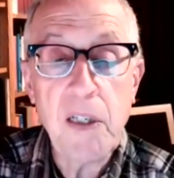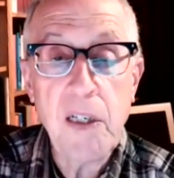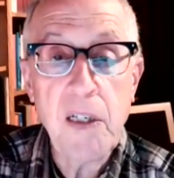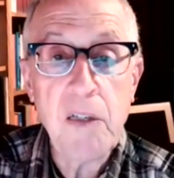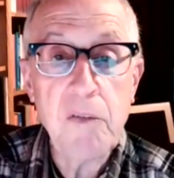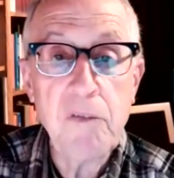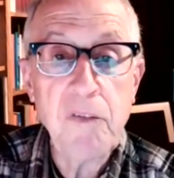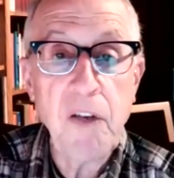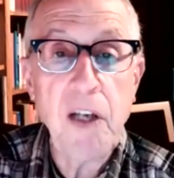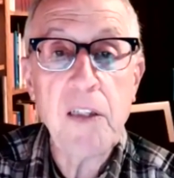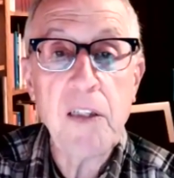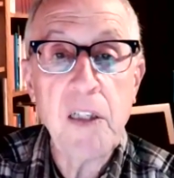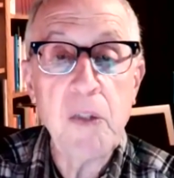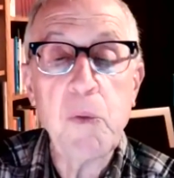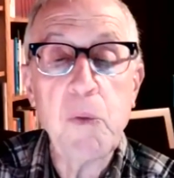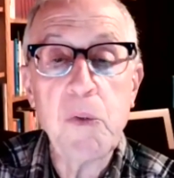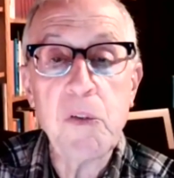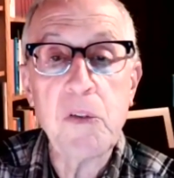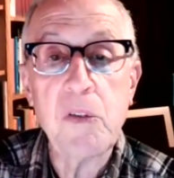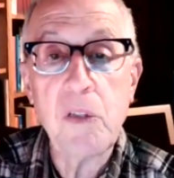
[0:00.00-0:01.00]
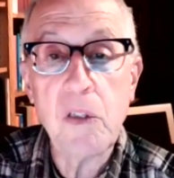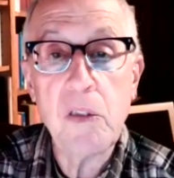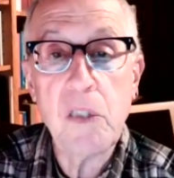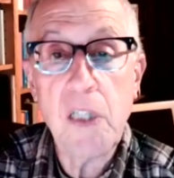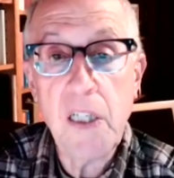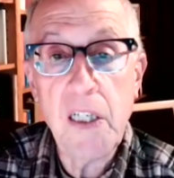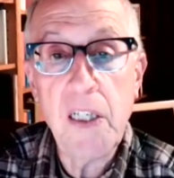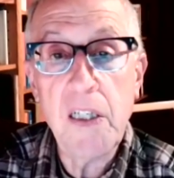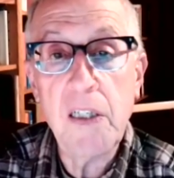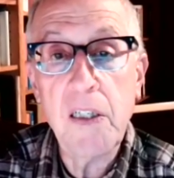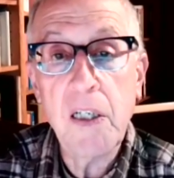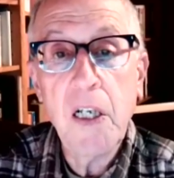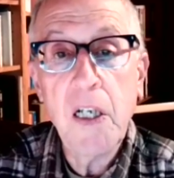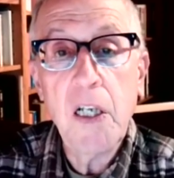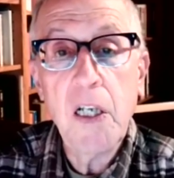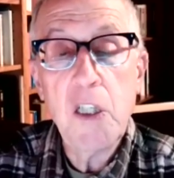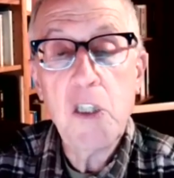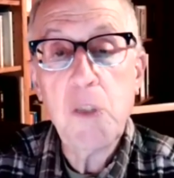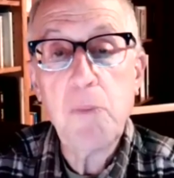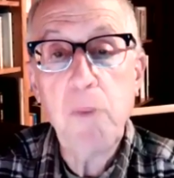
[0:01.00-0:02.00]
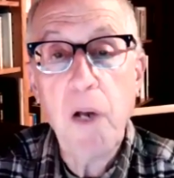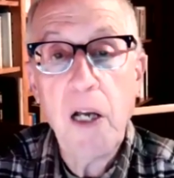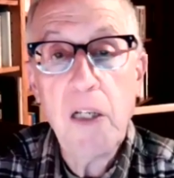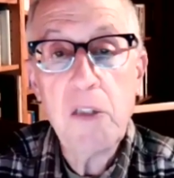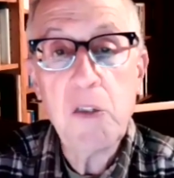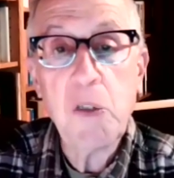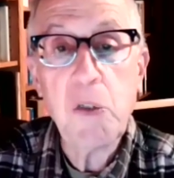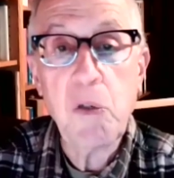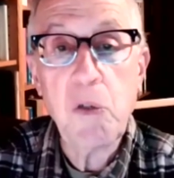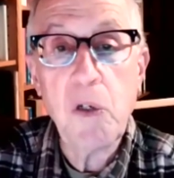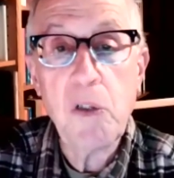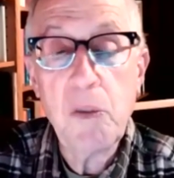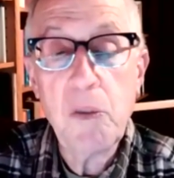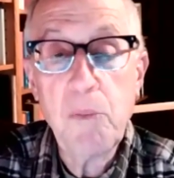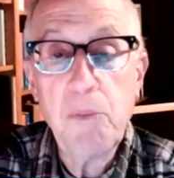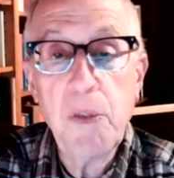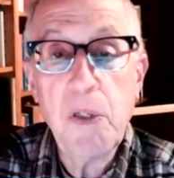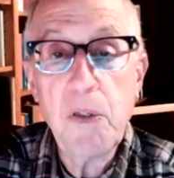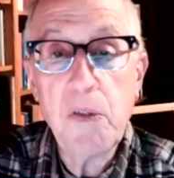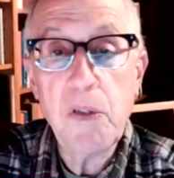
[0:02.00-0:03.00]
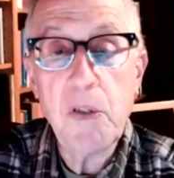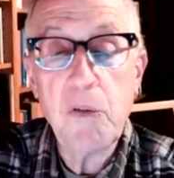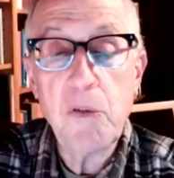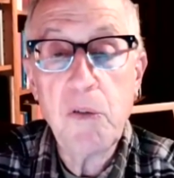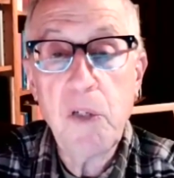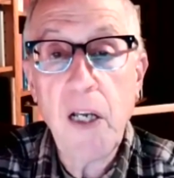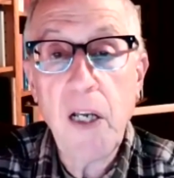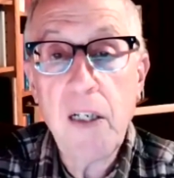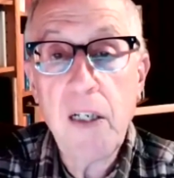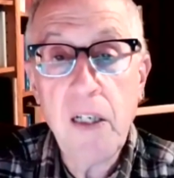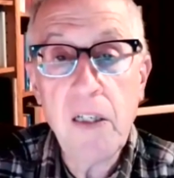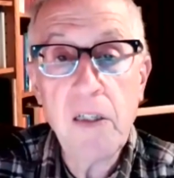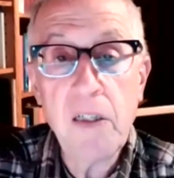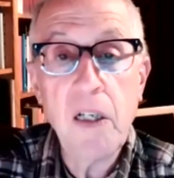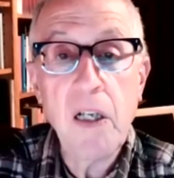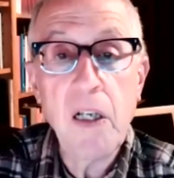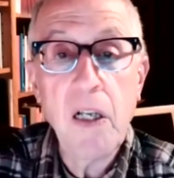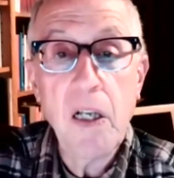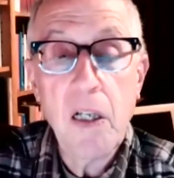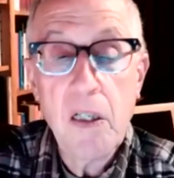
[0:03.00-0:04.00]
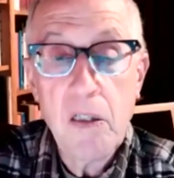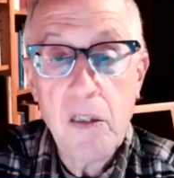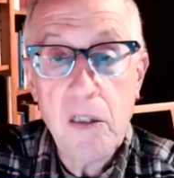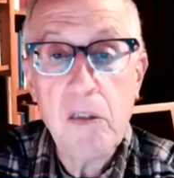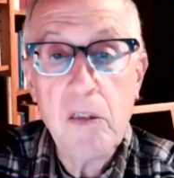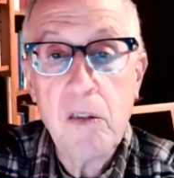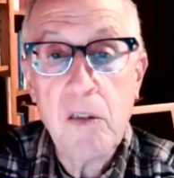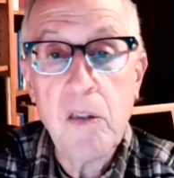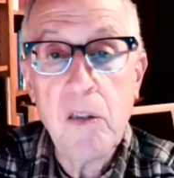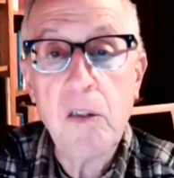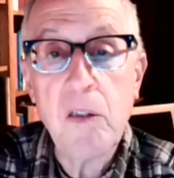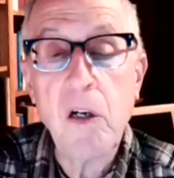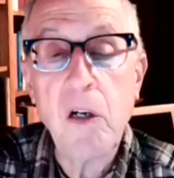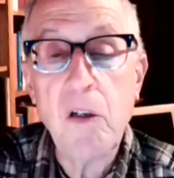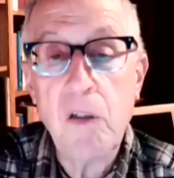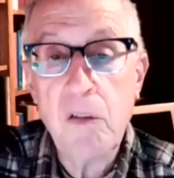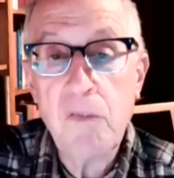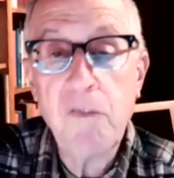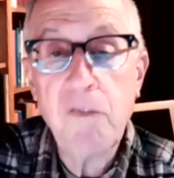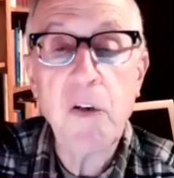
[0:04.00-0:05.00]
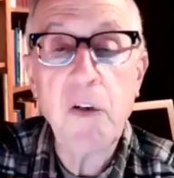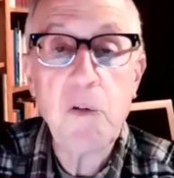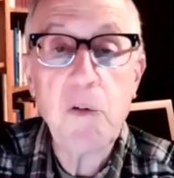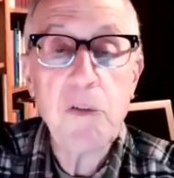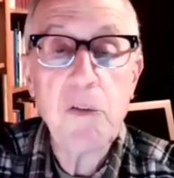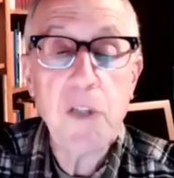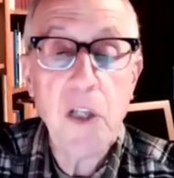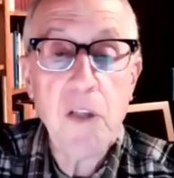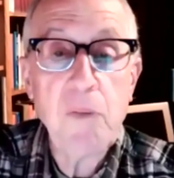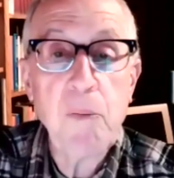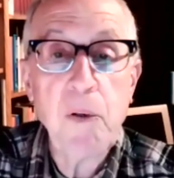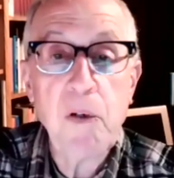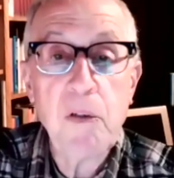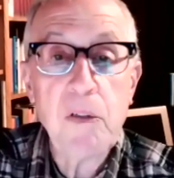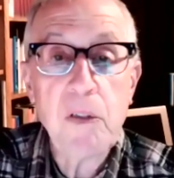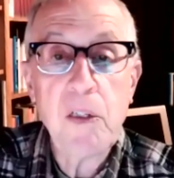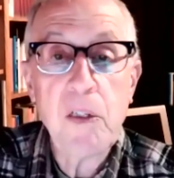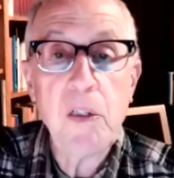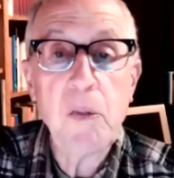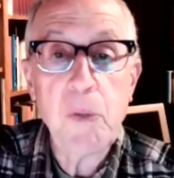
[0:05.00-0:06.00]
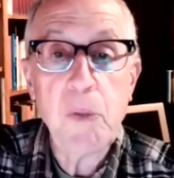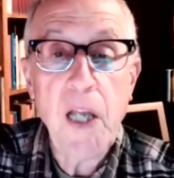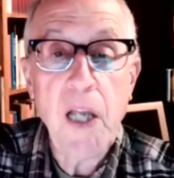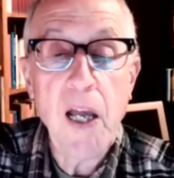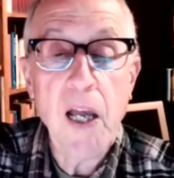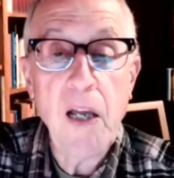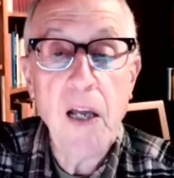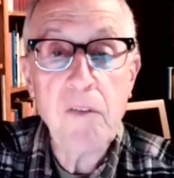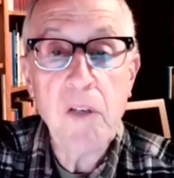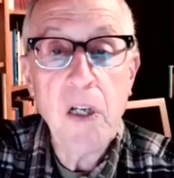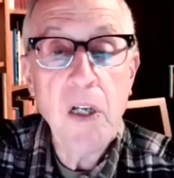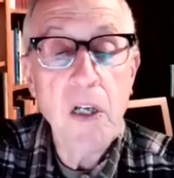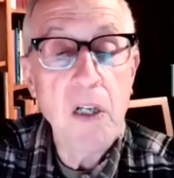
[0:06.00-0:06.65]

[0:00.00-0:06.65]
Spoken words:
And in fact, he was the lead sponsor on the bill that created the current federal death penalty that we have.